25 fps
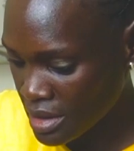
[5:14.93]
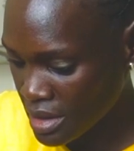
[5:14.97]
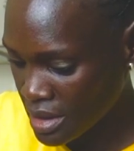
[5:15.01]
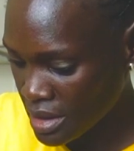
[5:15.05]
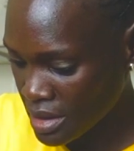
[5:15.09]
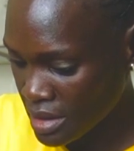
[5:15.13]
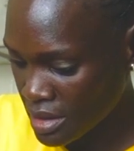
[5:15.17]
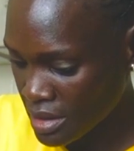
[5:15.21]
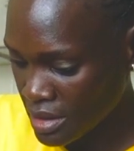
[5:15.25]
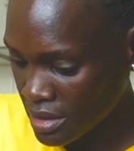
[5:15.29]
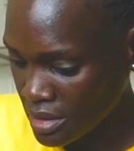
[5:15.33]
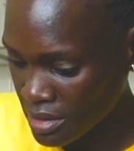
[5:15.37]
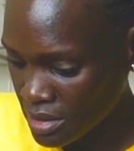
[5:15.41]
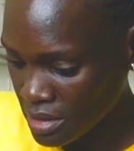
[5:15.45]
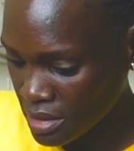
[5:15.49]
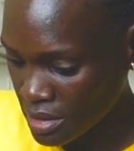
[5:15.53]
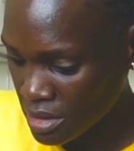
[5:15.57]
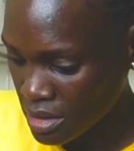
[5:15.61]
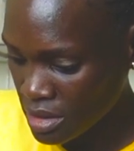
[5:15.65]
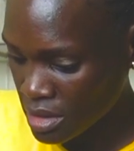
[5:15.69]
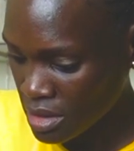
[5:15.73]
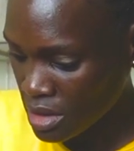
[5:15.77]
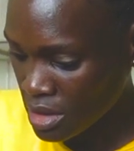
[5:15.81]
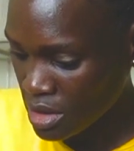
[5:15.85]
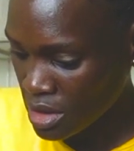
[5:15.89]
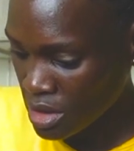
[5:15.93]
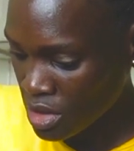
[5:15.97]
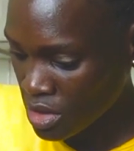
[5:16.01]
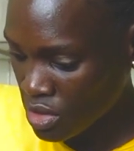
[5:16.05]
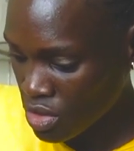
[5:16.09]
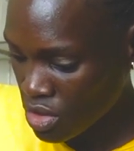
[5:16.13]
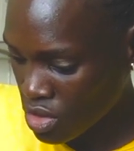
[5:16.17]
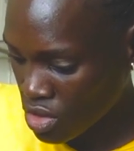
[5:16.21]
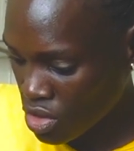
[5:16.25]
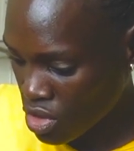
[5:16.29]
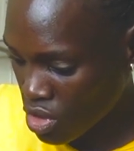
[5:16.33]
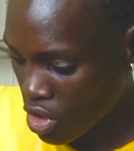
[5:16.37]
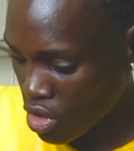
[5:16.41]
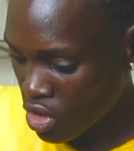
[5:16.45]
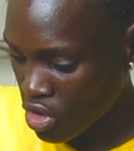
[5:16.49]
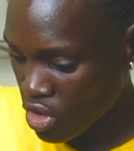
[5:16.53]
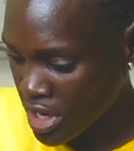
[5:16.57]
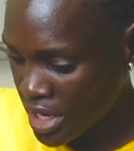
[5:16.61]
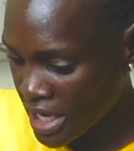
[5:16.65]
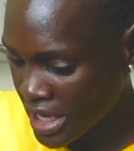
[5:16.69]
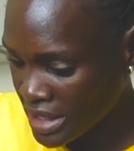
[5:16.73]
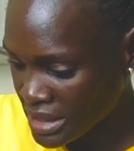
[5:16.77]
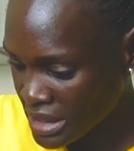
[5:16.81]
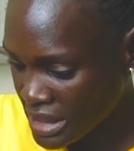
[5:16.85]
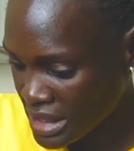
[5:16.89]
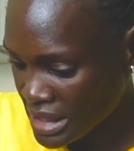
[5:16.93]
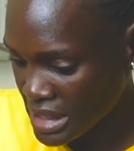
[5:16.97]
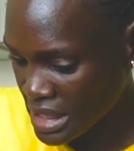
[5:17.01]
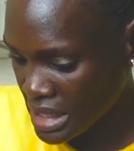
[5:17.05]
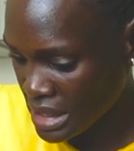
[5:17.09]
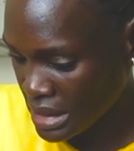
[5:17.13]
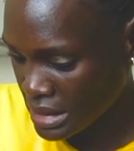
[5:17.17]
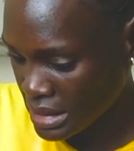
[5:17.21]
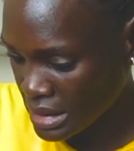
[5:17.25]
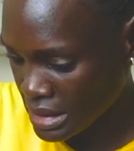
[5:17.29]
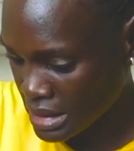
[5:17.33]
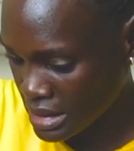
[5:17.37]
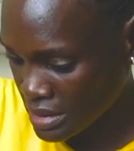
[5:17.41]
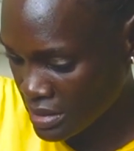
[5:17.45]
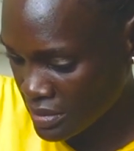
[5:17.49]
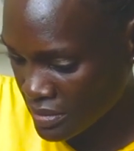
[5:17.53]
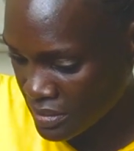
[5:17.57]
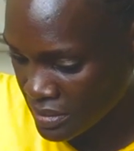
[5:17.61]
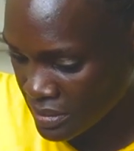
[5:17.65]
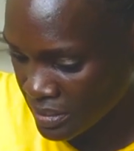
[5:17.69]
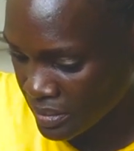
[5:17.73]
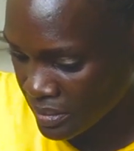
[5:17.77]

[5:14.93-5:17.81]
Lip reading: the coconut taste.